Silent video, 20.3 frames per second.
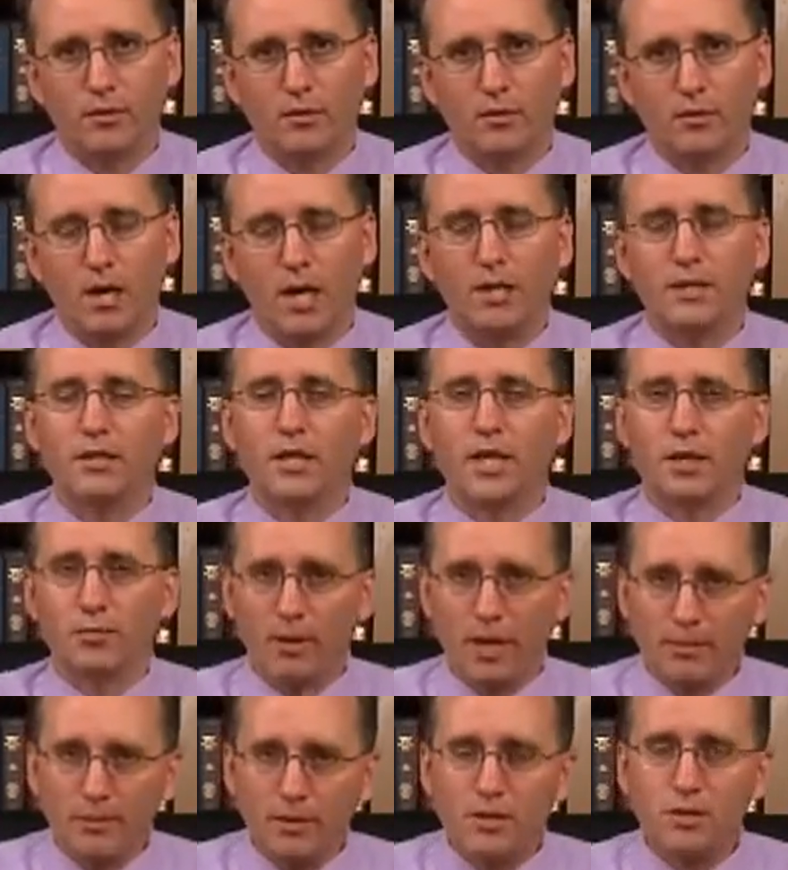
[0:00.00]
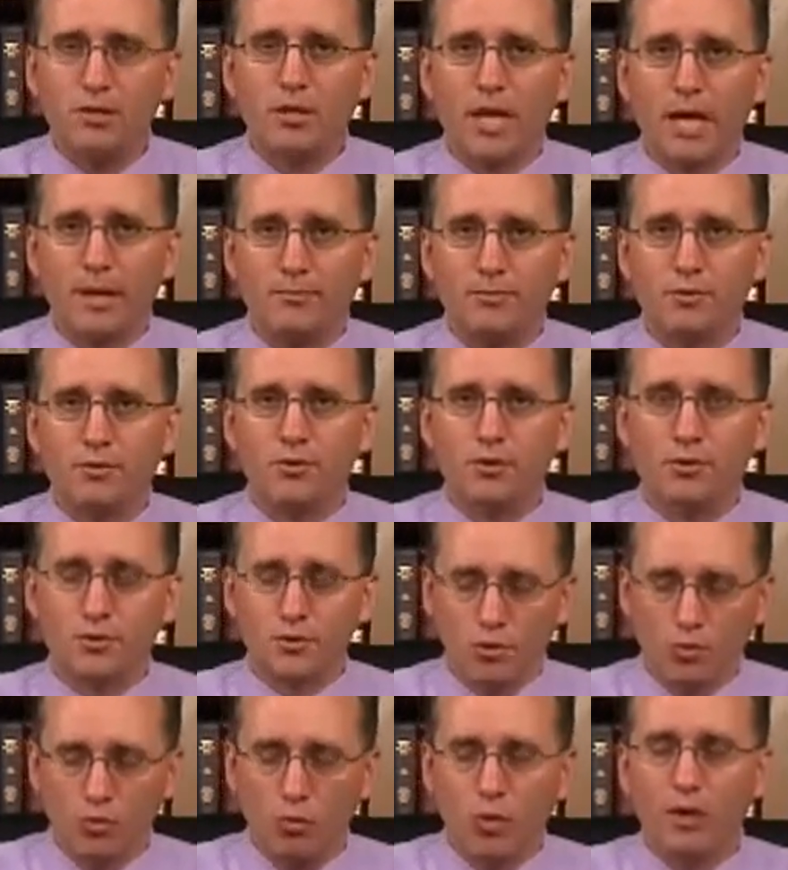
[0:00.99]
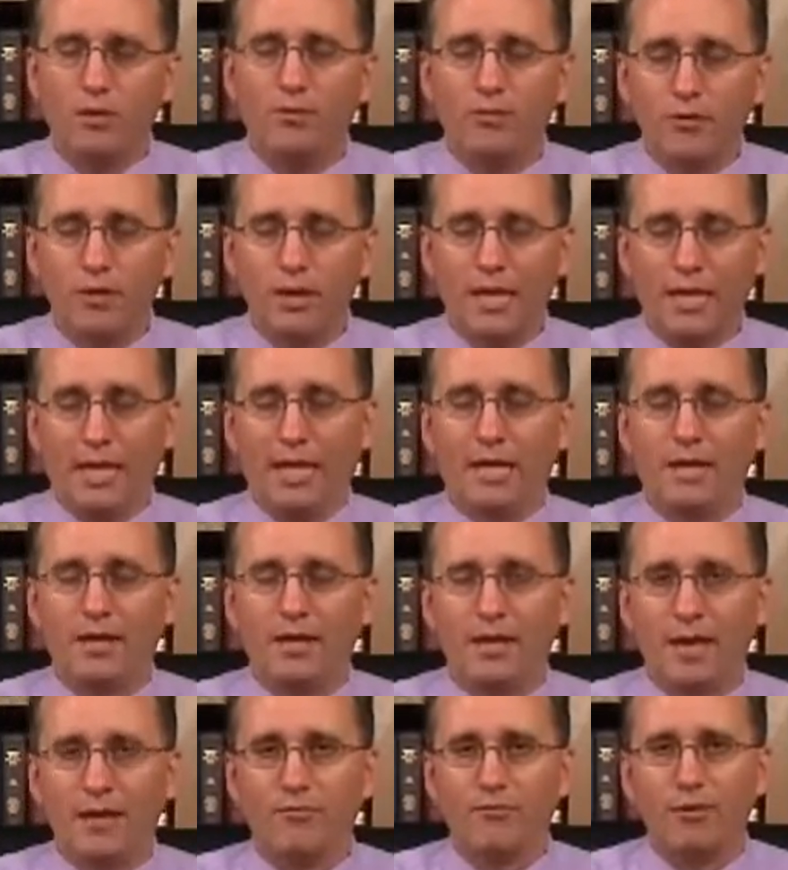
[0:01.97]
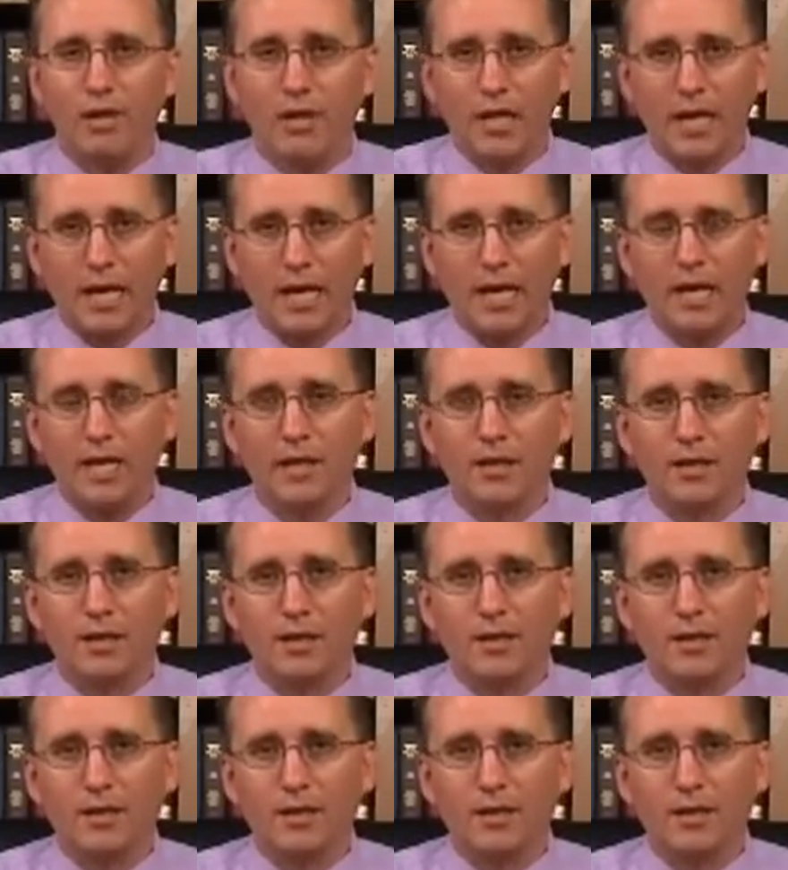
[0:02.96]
All right, take baby steps. Just do one thing every day